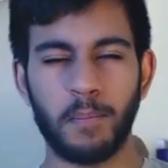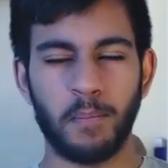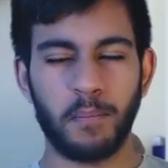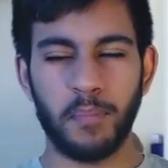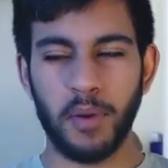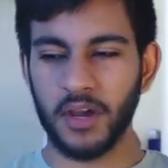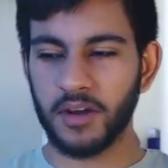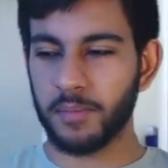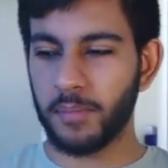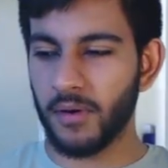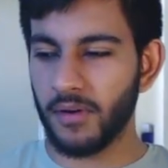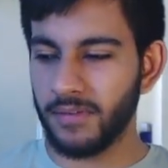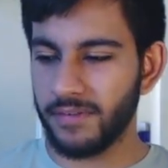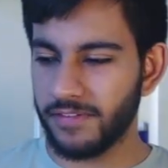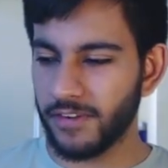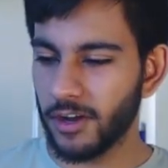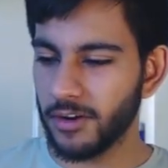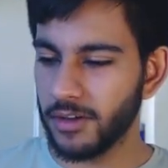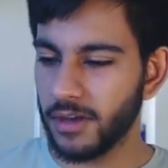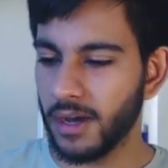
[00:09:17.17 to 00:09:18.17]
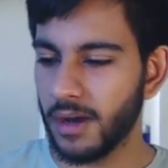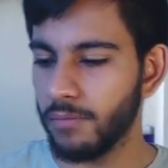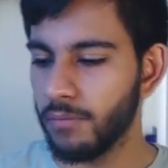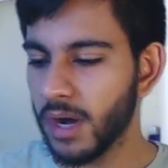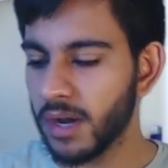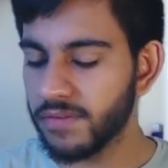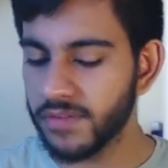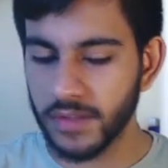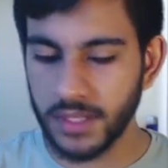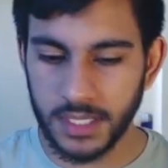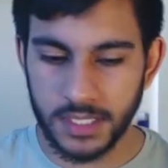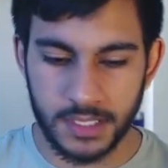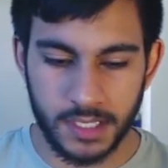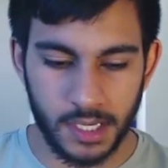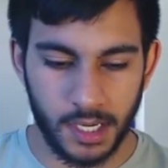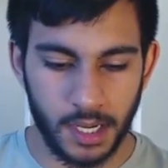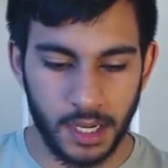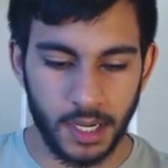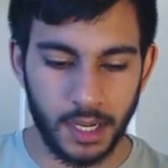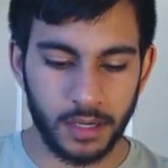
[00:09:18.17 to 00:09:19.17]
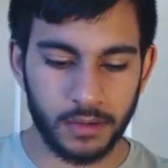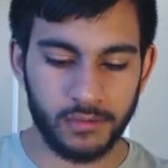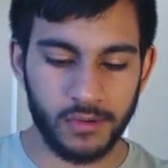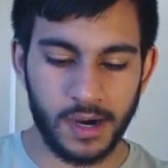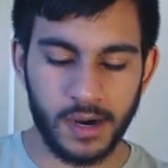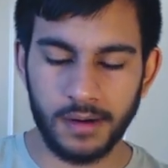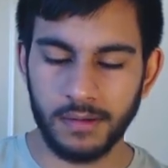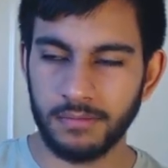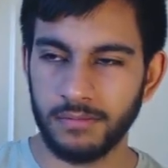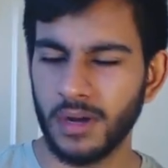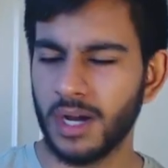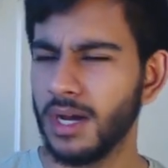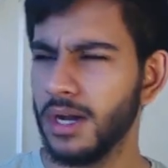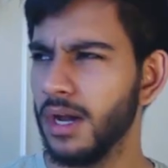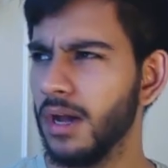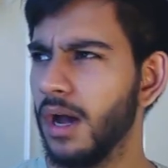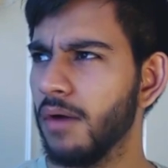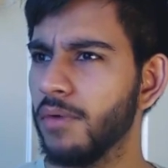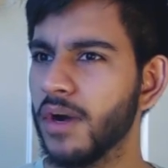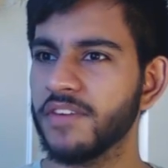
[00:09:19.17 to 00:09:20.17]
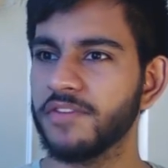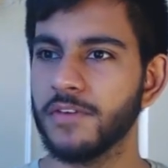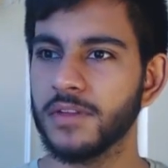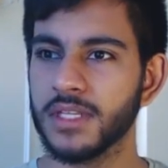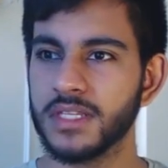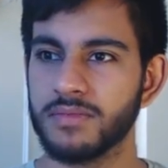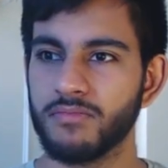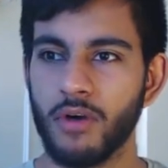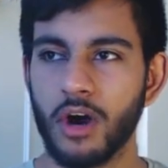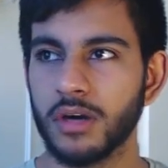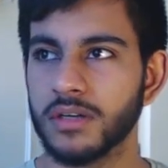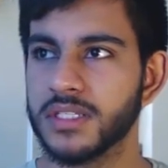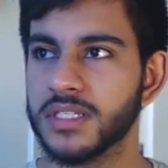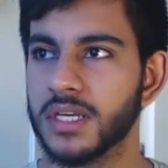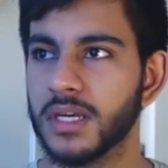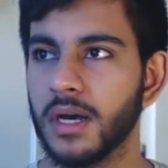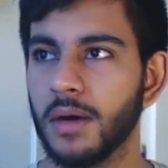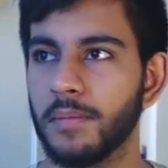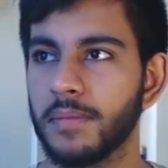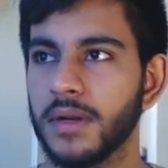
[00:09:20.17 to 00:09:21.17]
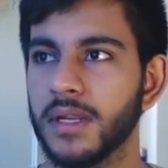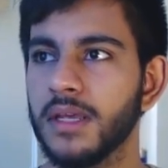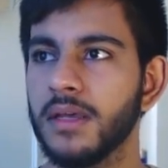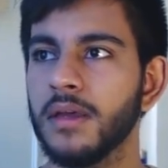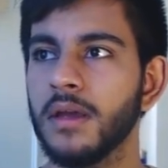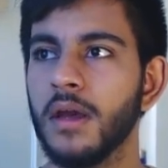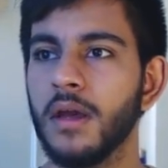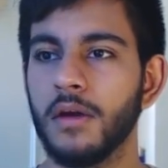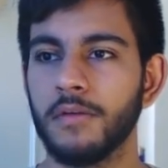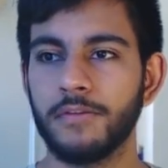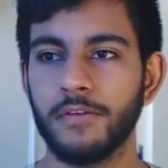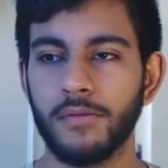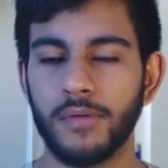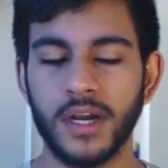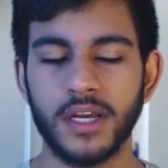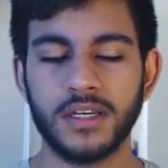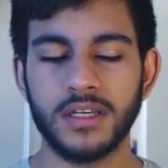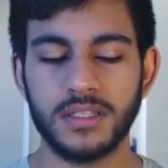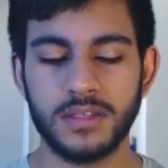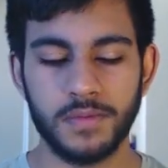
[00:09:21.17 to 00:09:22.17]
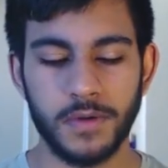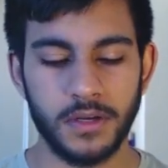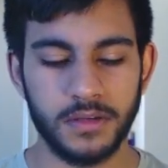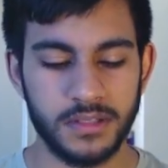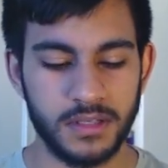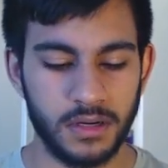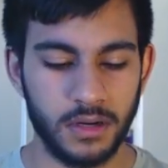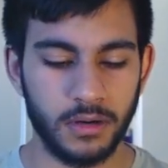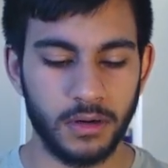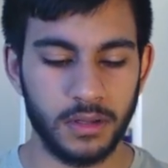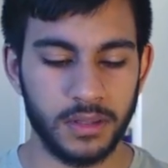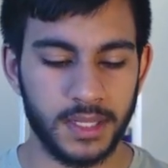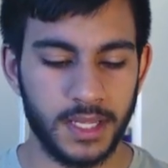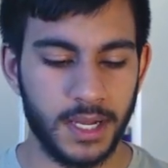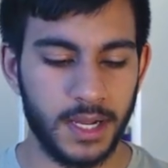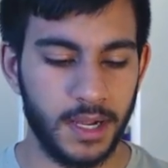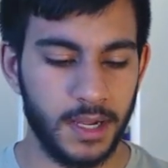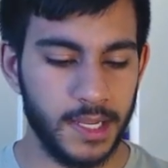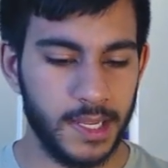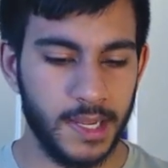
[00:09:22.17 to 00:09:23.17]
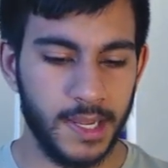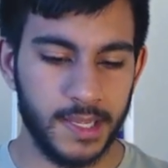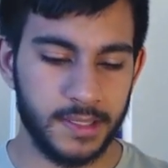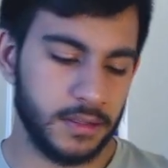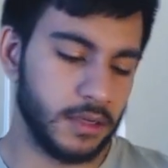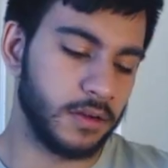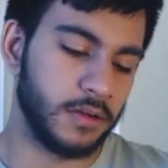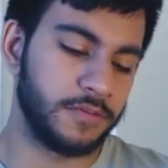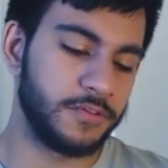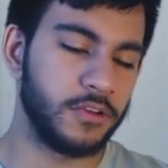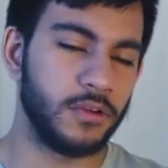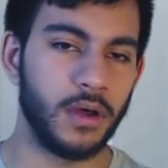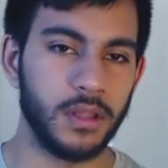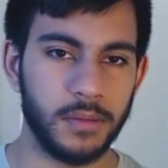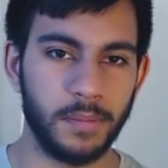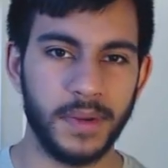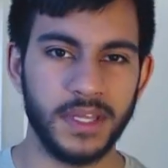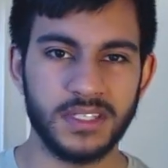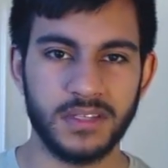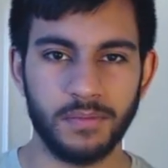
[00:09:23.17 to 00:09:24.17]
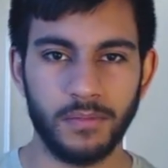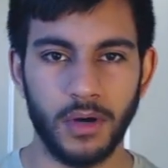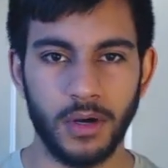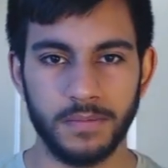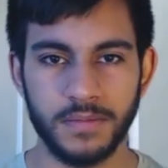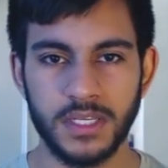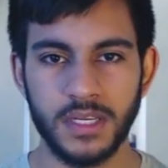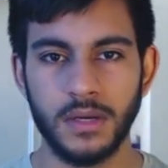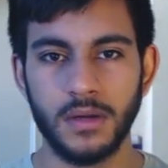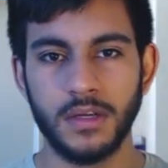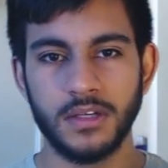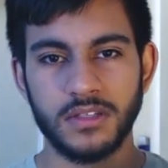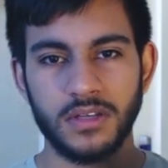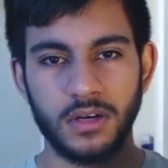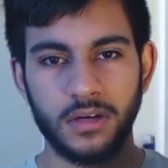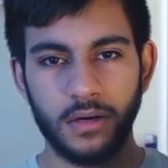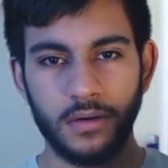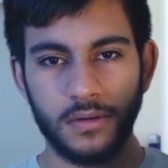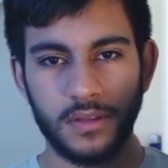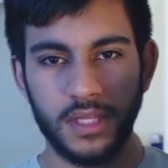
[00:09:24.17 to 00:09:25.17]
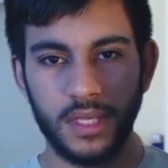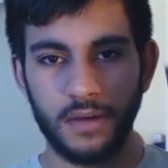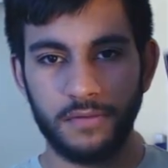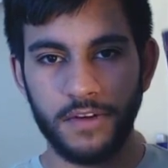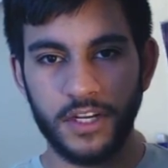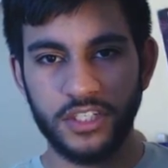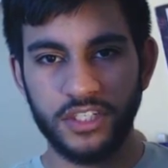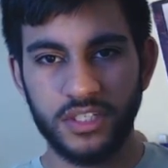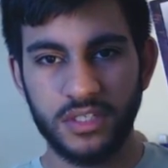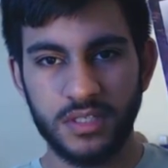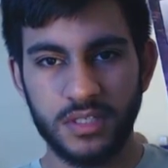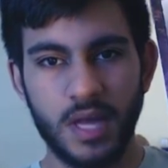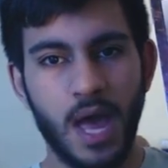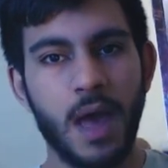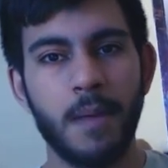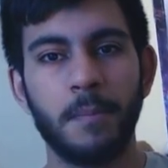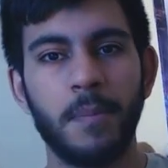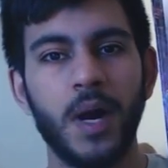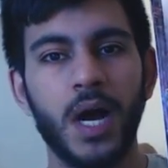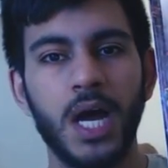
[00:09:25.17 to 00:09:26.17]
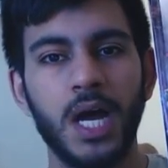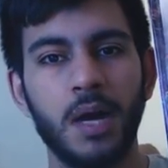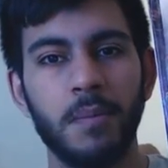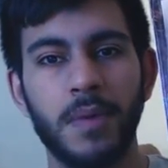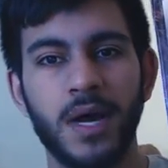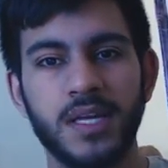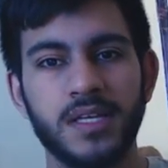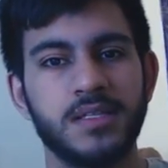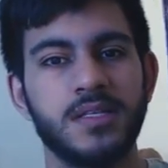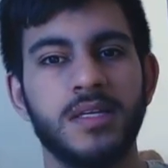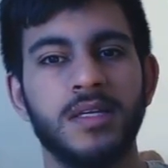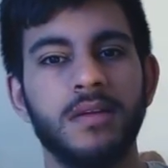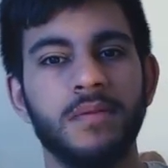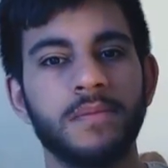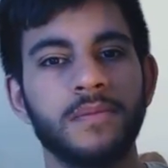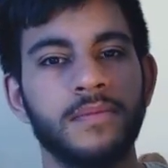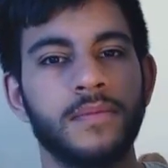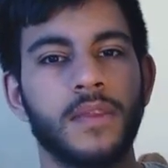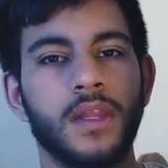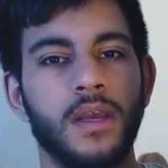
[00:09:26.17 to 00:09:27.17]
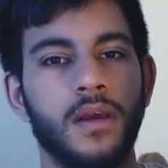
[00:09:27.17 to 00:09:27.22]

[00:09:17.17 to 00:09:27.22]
a big portfolio. I work for this uh, uh I work for this marketing company for work experience, and I got that. And I got a few other bits and bobs. So I got the Avengers Empire magazine.